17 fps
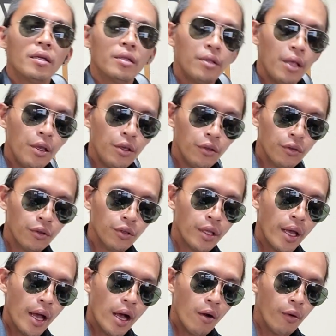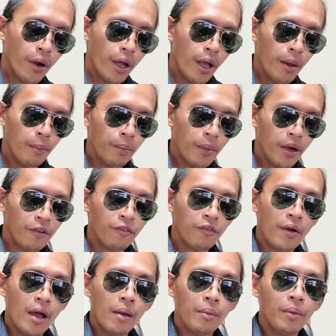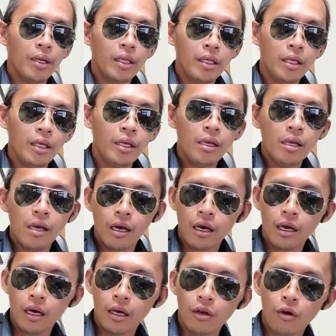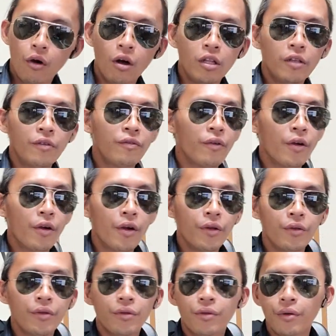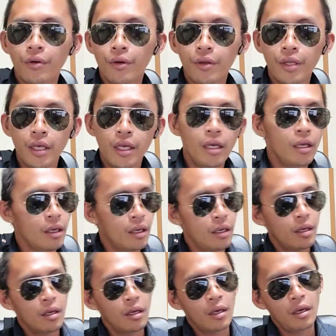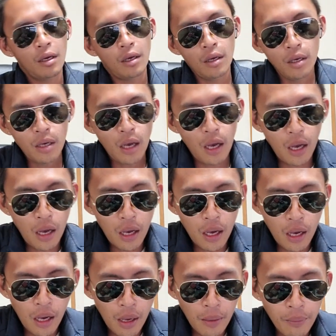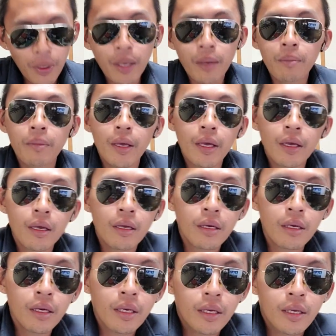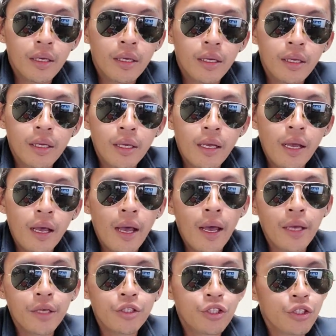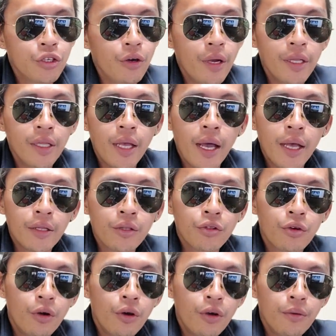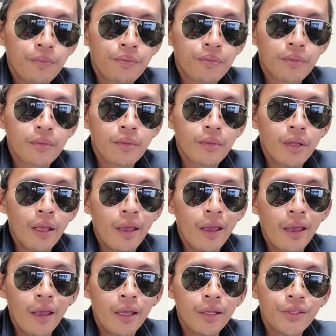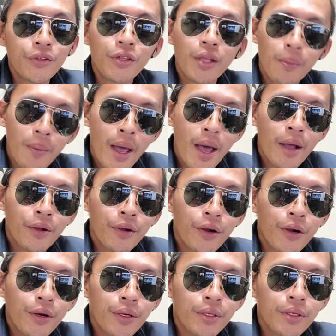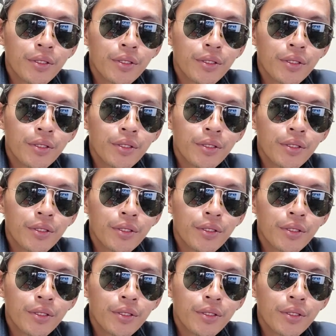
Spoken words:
Thank you to the Our Empire family, Oliver, 30, Mick, Anjo, and Andro, and to the banker.